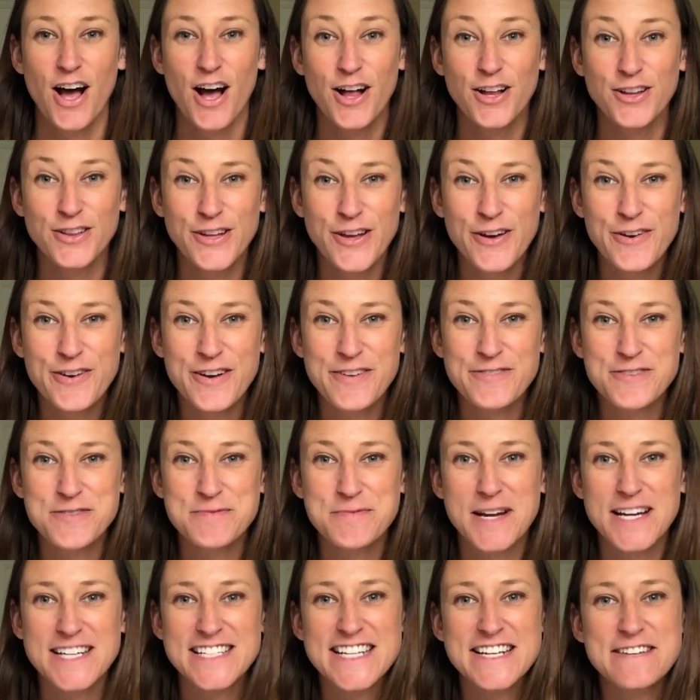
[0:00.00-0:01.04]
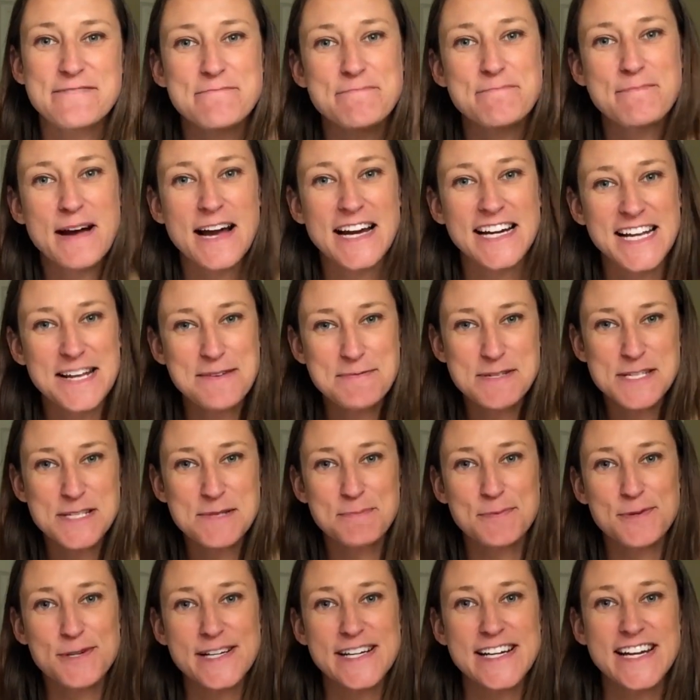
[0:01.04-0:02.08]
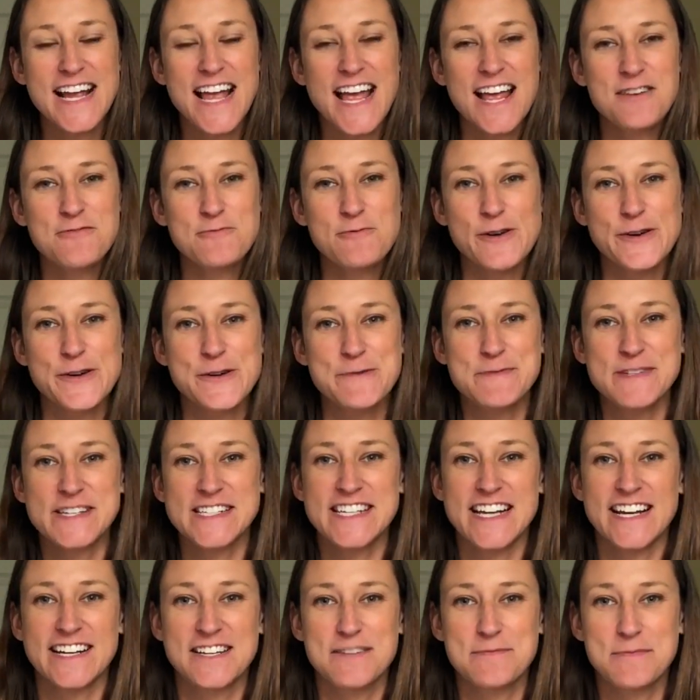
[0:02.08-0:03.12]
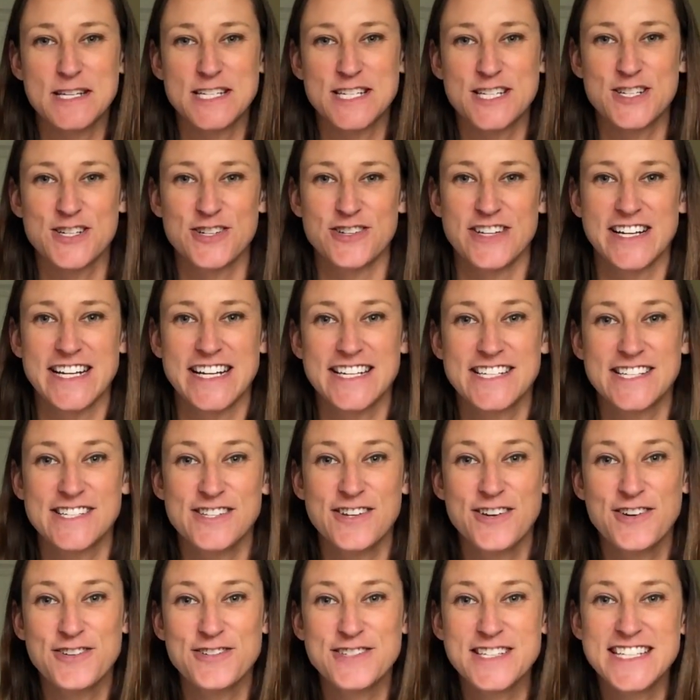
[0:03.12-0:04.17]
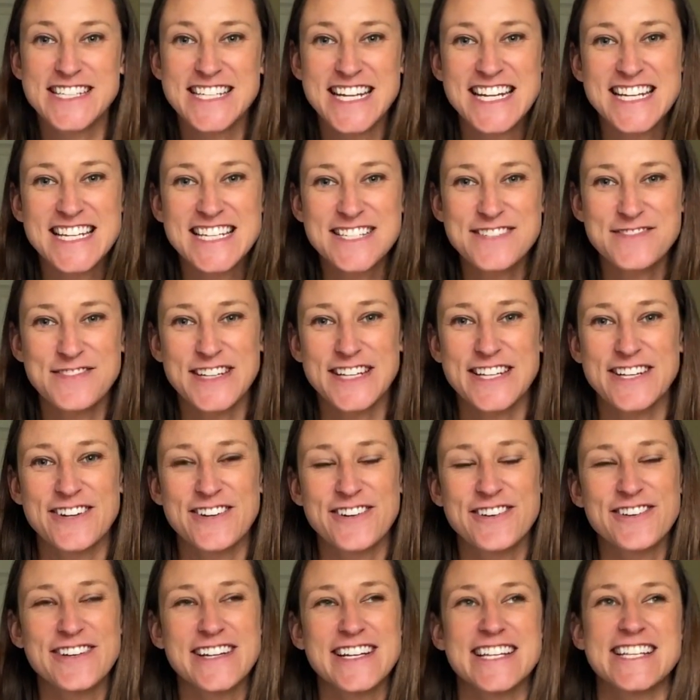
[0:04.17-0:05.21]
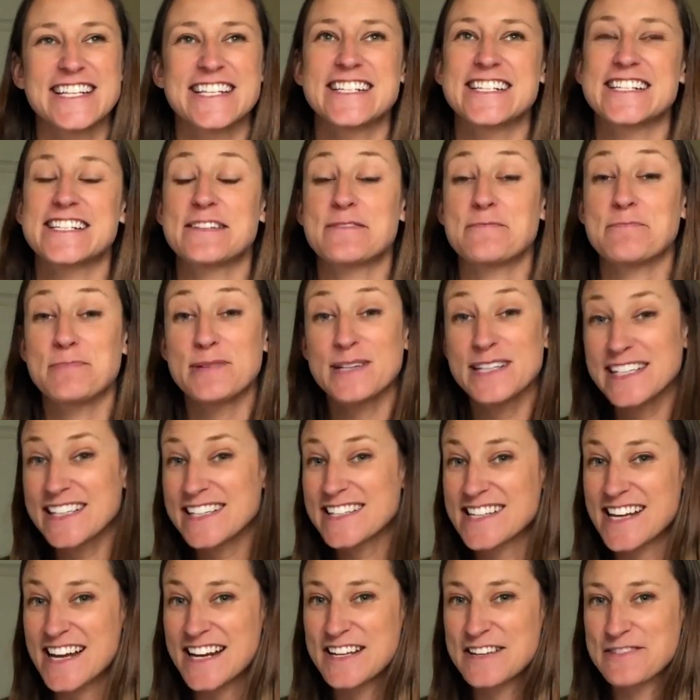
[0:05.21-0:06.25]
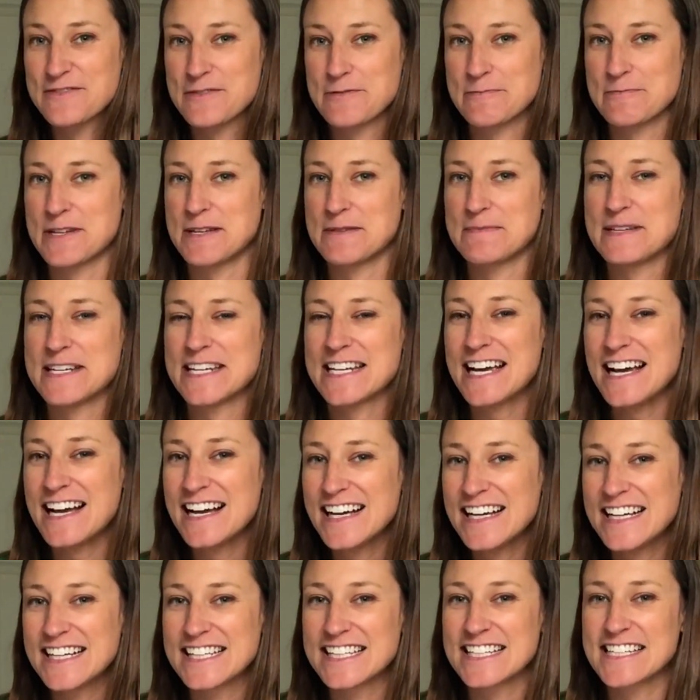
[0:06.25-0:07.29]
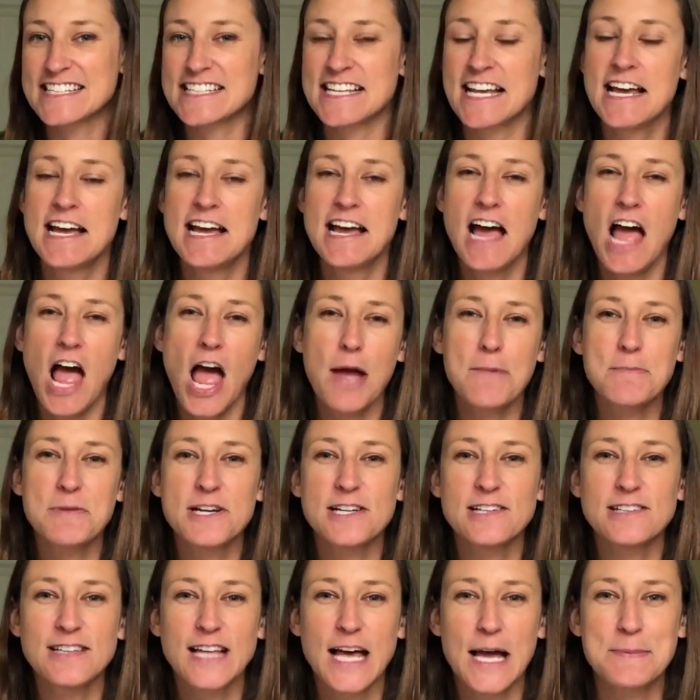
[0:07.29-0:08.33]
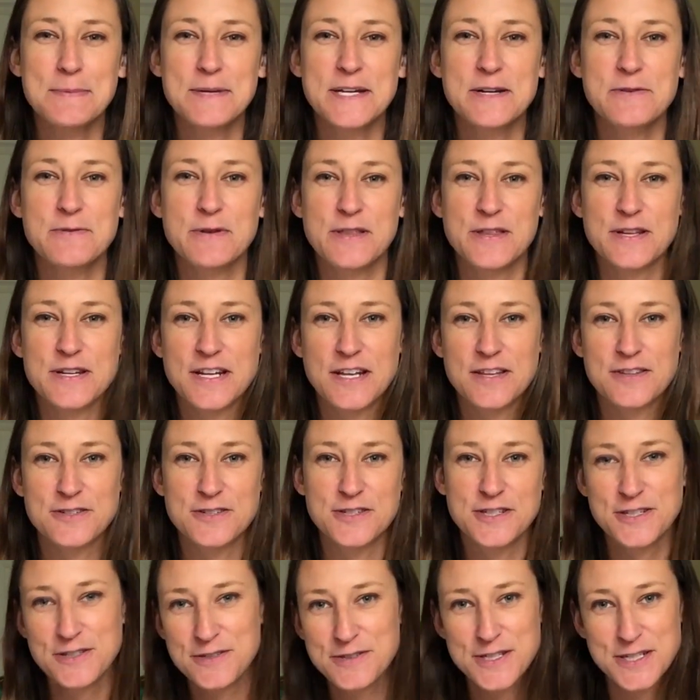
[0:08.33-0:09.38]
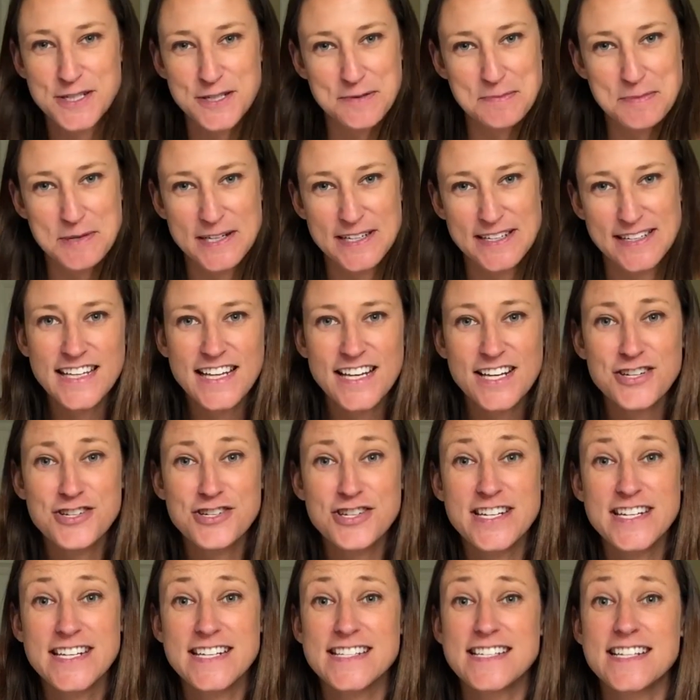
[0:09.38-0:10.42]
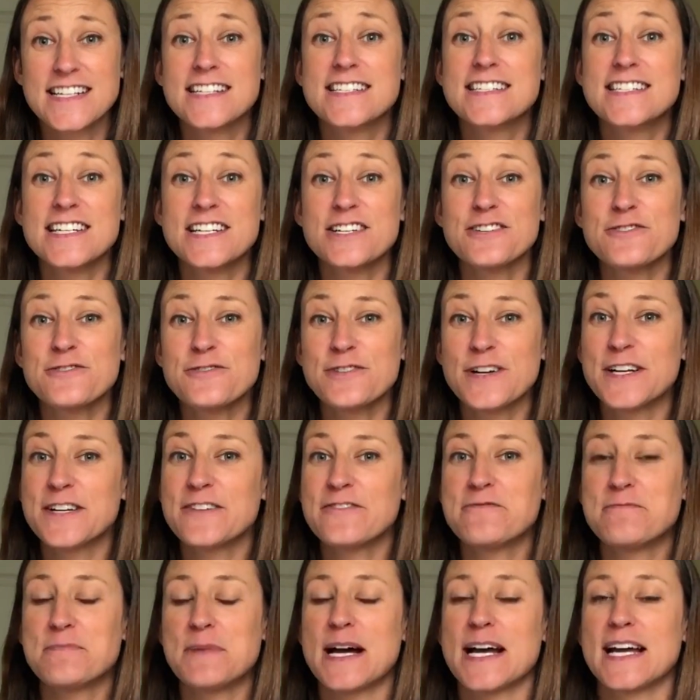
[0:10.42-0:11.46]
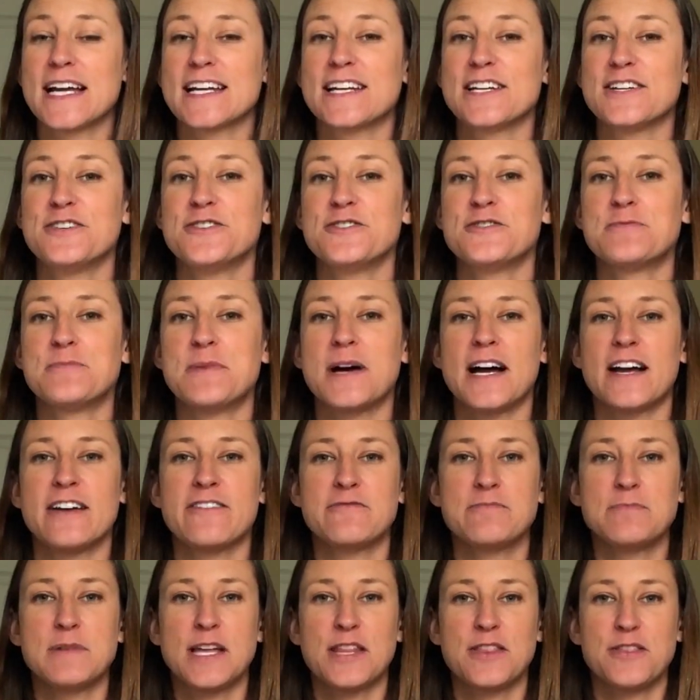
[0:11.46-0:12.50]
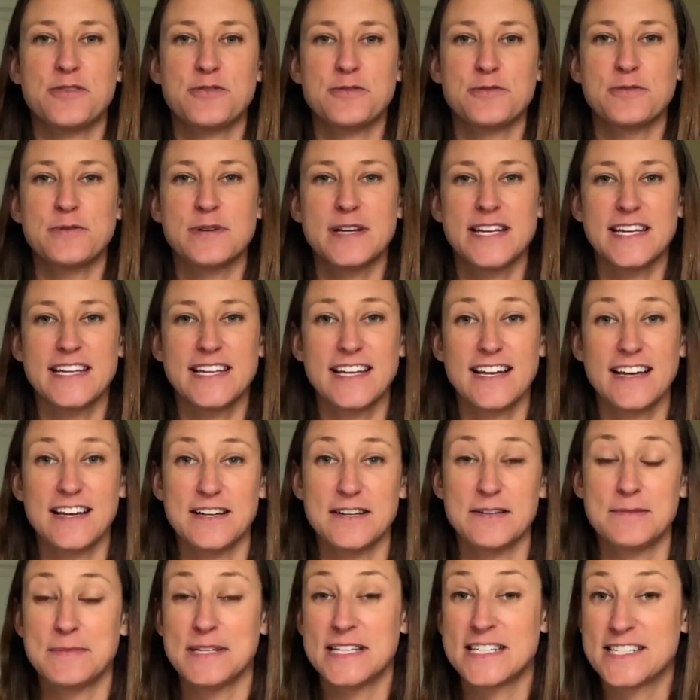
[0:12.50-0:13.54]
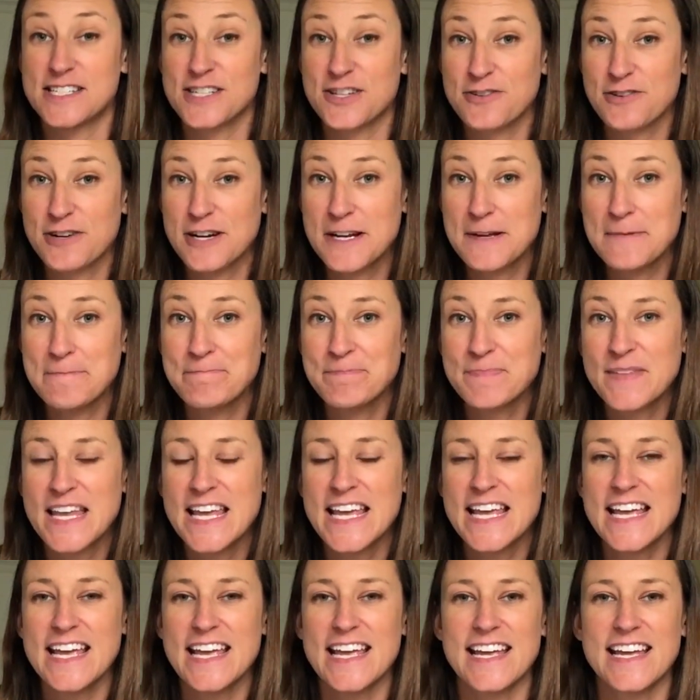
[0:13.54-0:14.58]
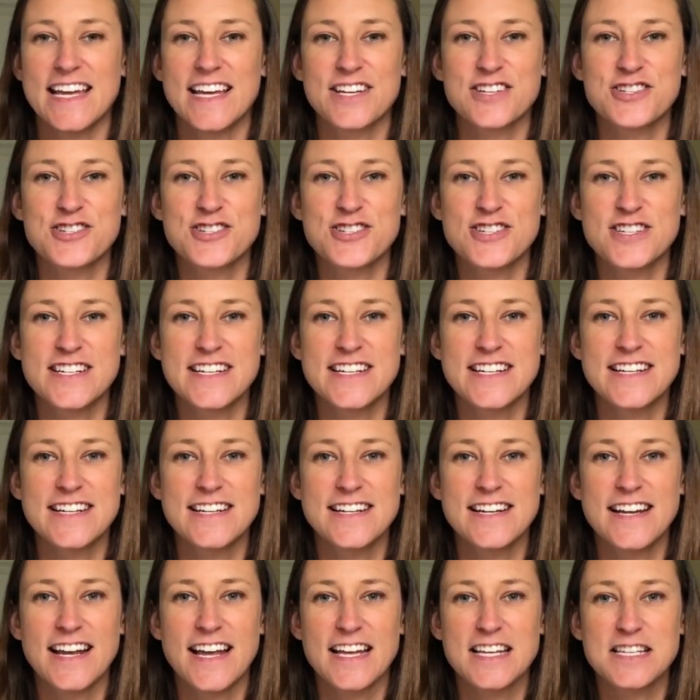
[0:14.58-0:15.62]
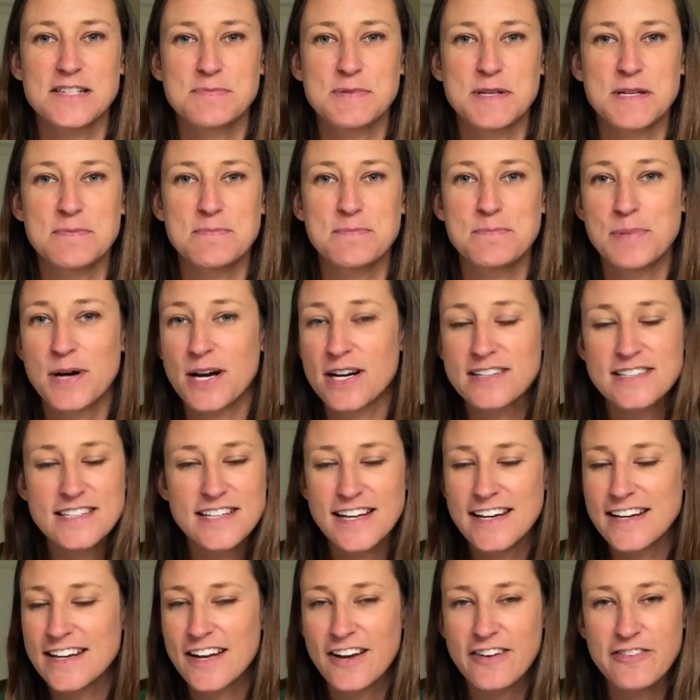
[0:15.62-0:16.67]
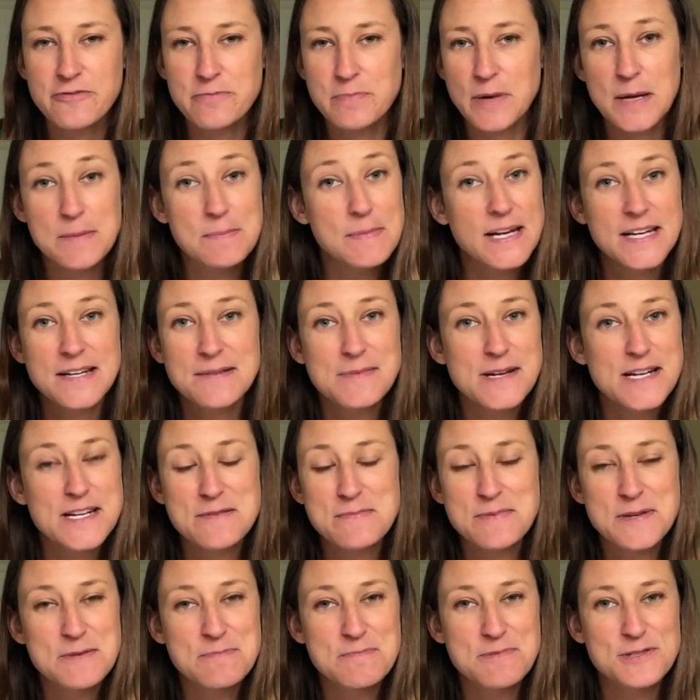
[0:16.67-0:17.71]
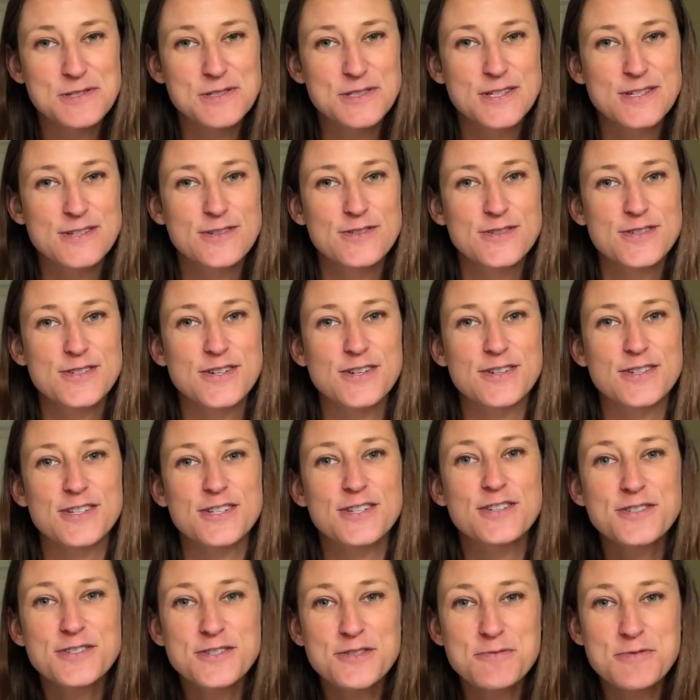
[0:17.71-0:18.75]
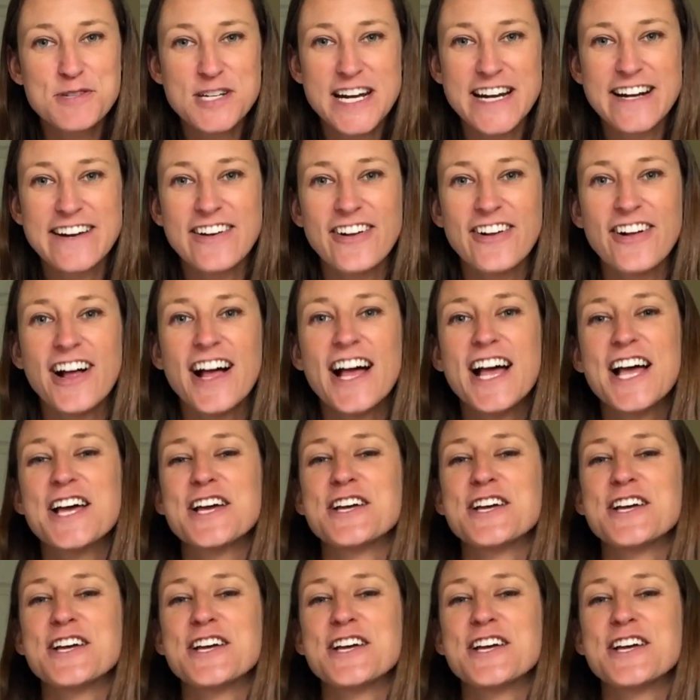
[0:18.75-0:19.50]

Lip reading: Hello everybody, my name is Bree and welcome to Documented Journey. So today's video is pretty exciting for me because I'm collabing with another YouTuber. She is a dear friend of mine whom I've met through Instagram, and she has been bugged enough by many people to start a YouTube channel.